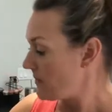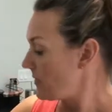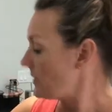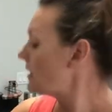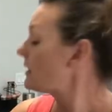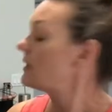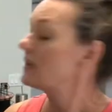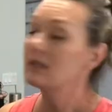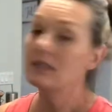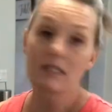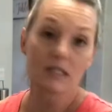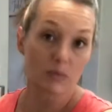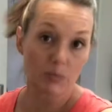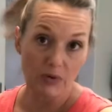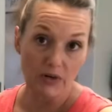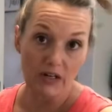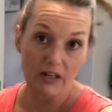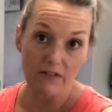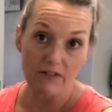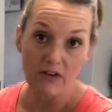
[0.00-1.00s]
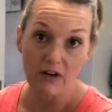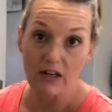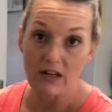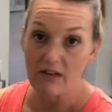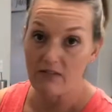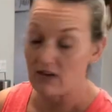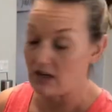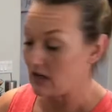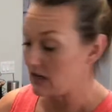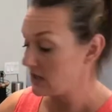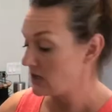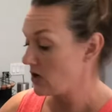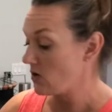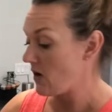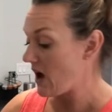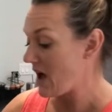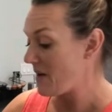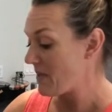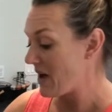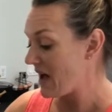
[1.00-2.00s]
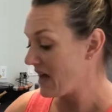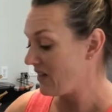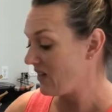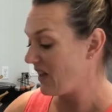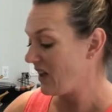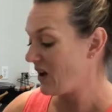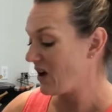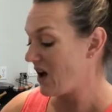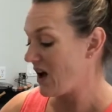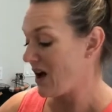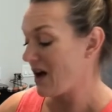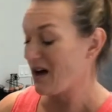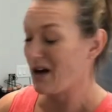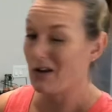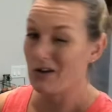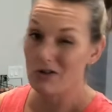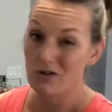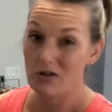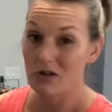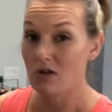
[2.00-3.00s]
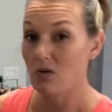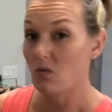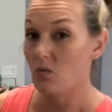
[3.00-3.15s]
This is pretty forgiving. So I'm at like 101,